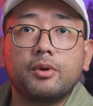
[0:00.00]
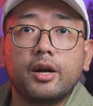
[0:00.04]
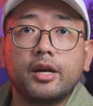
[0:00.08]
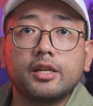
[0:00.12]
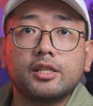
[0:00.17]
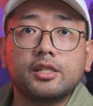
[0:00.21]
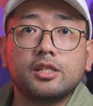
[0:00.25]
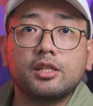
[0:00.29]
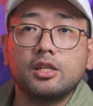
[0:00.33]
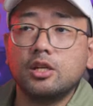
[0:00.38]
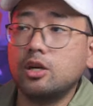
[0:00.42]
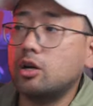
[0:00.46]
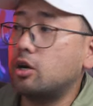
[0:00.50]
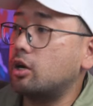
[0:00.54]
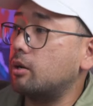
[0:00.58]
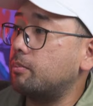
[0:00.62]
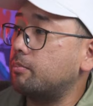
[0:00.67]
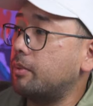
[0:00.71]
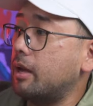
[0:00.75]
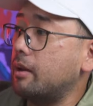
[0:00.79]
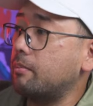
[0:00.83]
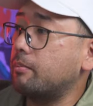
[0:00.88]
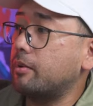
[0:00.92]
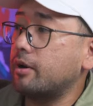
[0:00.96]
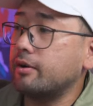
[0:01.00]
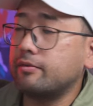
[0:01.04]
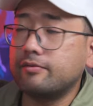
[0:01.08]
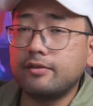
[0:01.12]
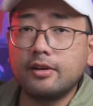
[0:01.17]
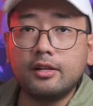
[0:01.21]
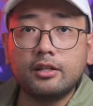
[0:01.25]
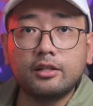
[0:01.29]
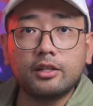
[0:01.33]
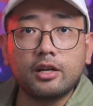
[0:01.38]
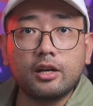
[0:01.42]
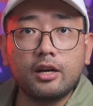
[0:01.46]
press your paper
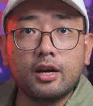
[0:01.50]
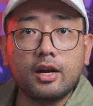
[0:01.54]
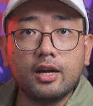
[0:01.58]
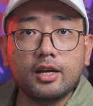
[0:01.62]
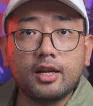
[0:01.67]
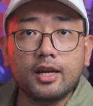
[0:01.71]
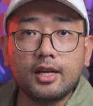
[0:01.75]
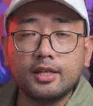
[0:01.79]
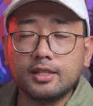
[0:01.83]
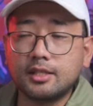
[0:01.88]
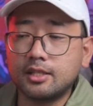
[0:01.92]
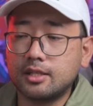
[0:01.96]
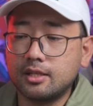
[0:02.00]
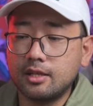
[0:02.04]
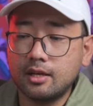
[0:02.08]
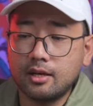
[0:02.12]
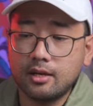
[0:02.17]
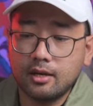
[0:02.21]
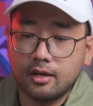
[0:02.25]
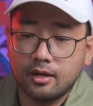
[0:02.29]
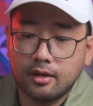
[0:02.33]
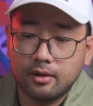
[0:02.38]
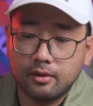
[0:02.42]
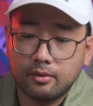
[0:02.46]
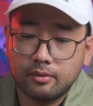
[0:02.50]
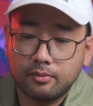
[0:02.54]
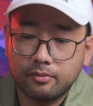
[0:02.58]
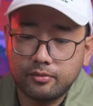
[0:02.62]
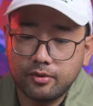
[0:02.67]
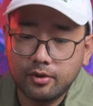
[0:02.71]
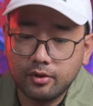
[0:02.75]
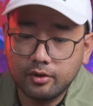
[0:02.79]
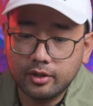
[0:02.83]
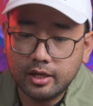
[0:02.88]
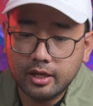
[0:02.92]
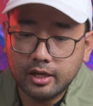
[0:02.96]
filter against the
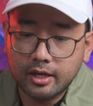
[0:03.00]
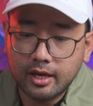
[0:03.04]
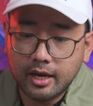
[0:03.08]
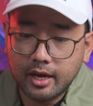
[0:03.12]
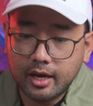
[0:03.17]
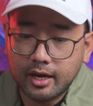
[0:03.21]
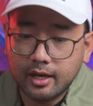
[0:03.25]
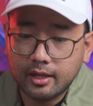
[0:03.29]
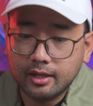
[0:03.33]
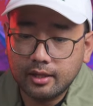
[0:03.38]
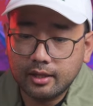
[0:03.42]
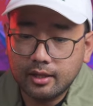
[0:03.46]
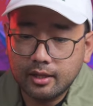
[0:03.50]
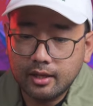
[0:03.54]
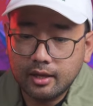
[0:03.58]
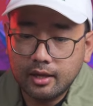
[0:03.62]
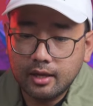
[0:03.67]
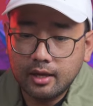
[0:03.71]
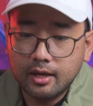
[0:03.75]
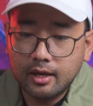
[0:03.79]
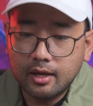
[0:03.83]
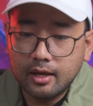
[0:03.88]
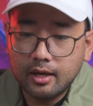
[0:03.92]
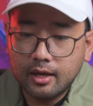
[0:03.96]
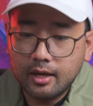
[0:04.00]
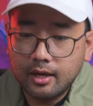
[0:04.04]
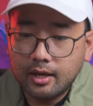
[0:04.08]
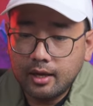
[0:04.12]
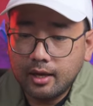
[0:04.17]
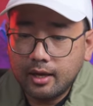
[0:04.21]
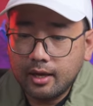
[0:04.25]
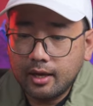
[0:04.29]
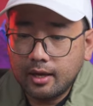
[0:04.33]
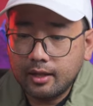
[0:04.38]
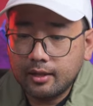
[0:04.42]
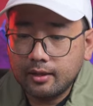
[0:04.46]
folding guide,
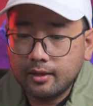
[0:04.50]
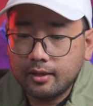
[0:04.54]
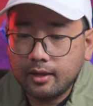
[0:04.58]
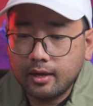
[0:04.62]
and